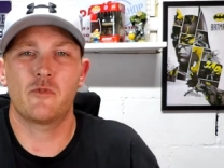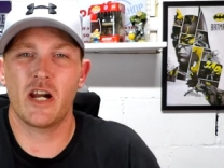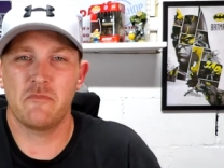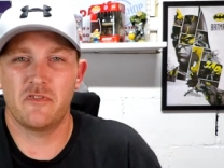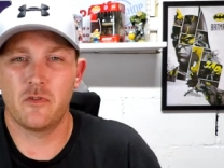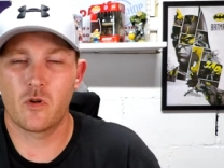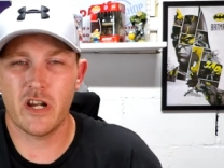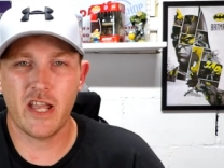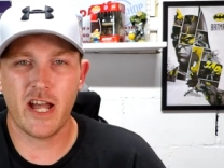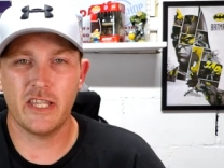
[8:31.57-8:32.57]
right before
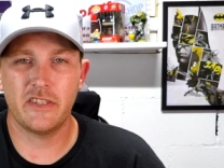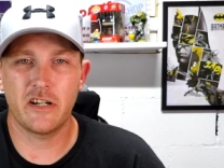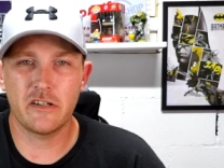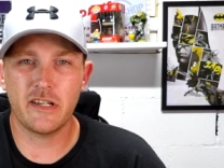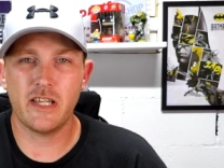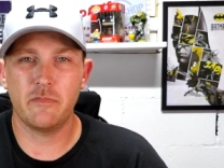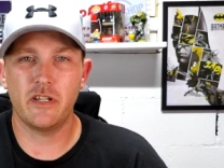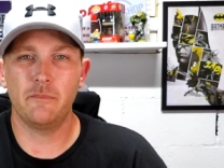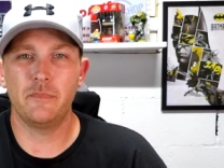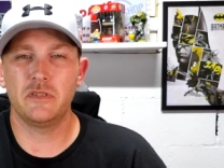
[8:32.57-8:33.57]
he got there, tape it
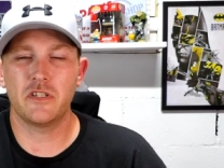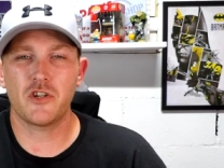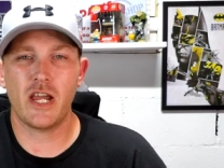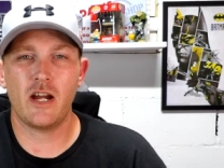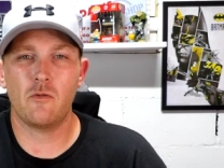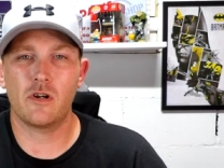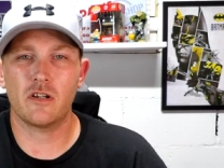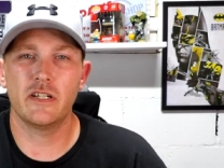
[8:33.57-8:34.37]
up in the shower,